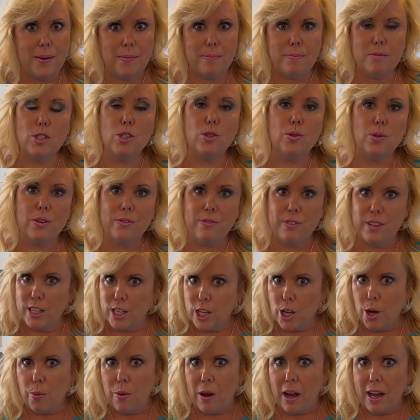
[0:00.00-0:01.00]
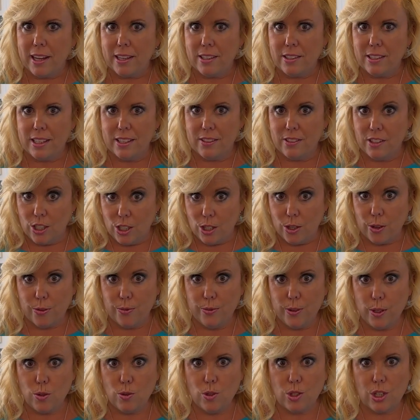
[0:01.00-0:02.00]
do a video on in the near
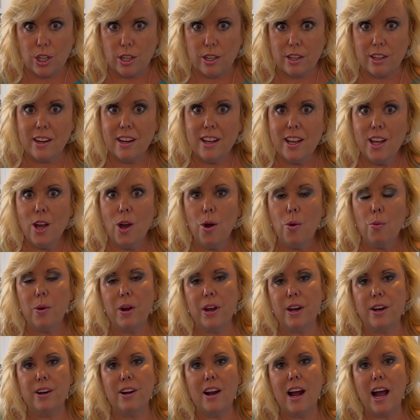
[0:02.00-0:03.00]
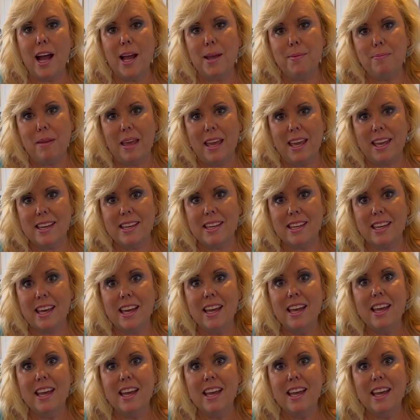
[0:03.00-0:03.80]
future where I make